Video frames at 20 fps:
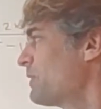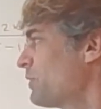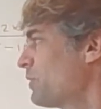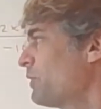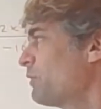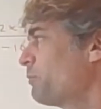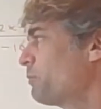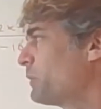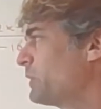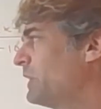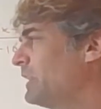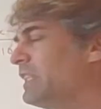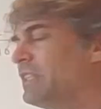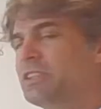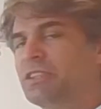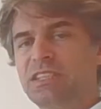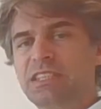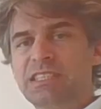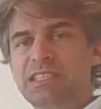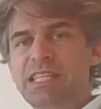sort of
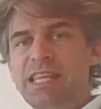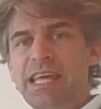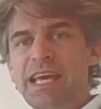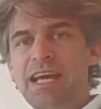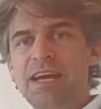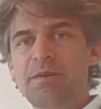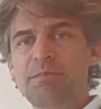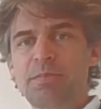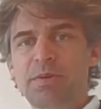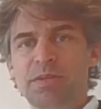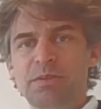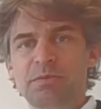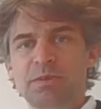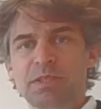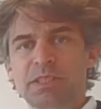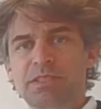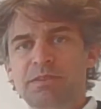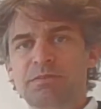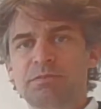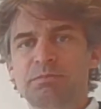procedures as there, but
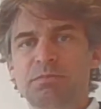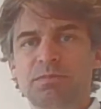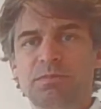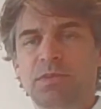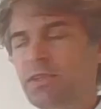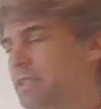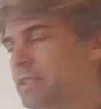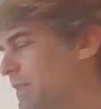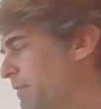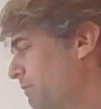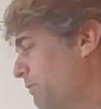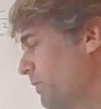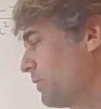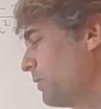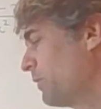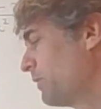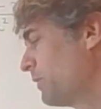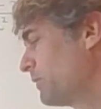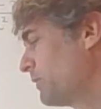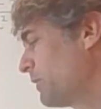with more
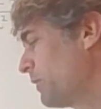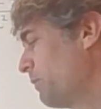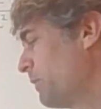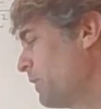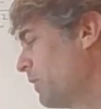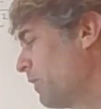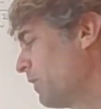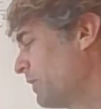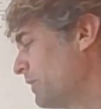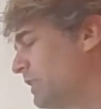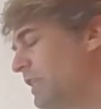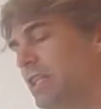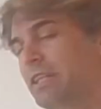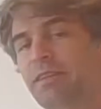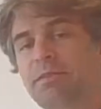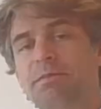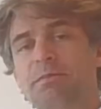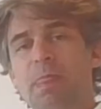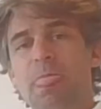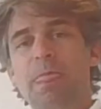difficult
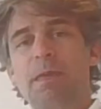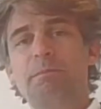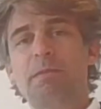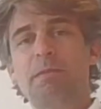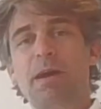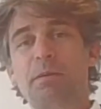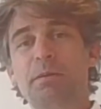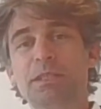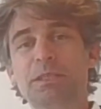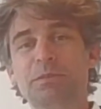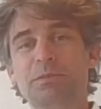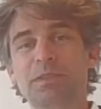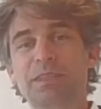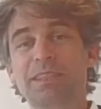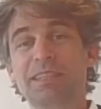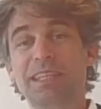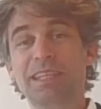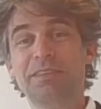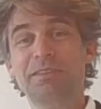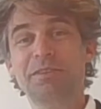terminology, by which we
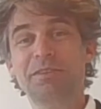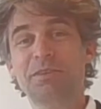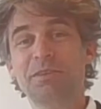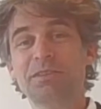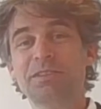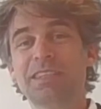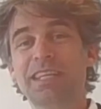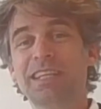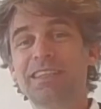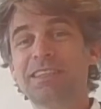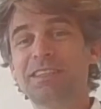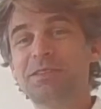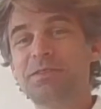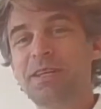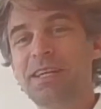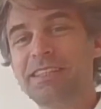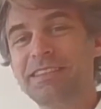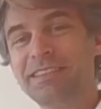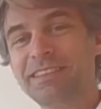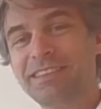did not get
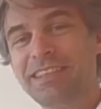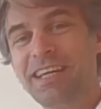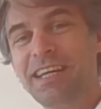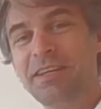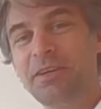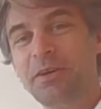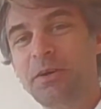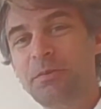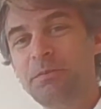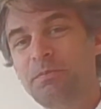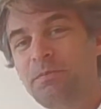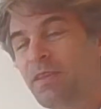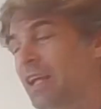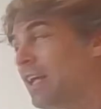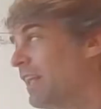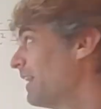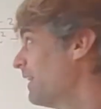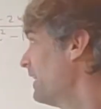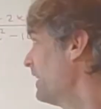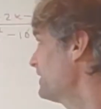distracted, I hope.
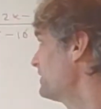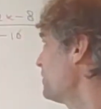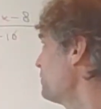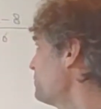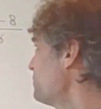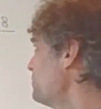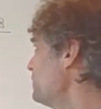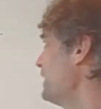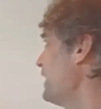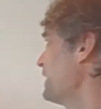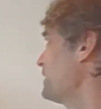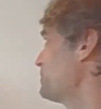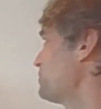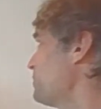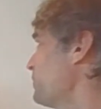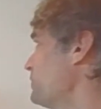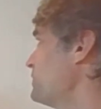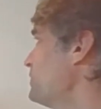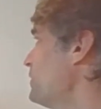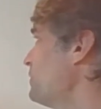Let's go to the next
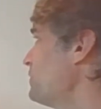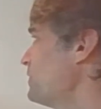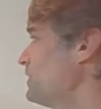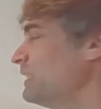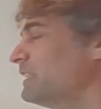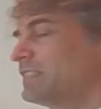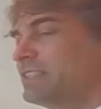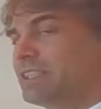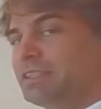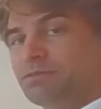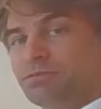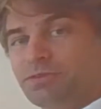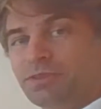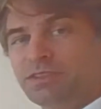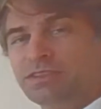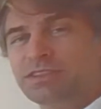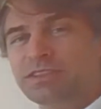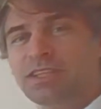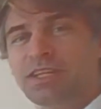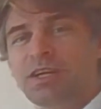one. Totally
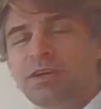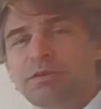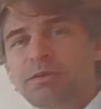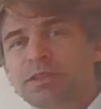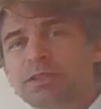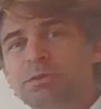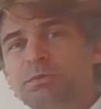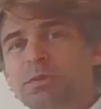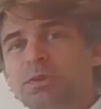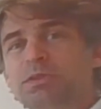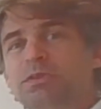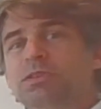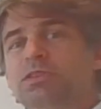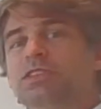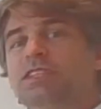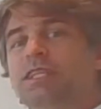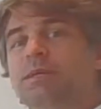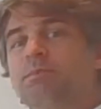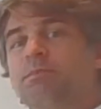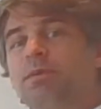different. We're supposed to
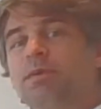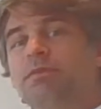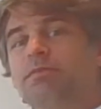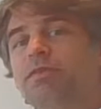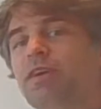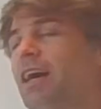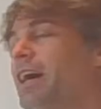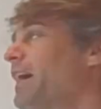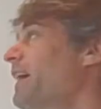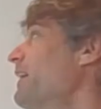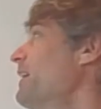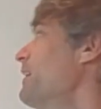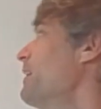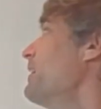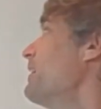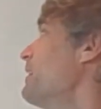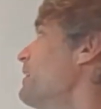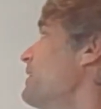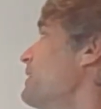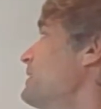simplify
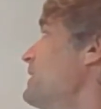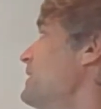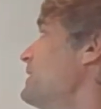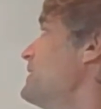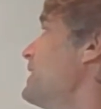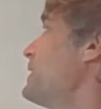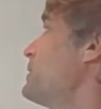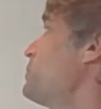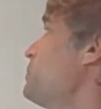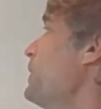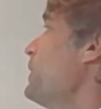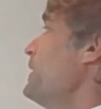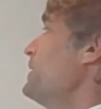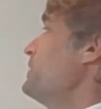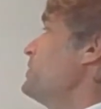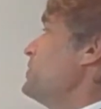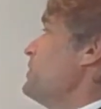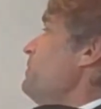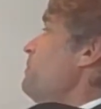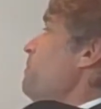this
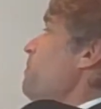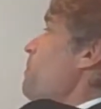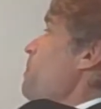expression.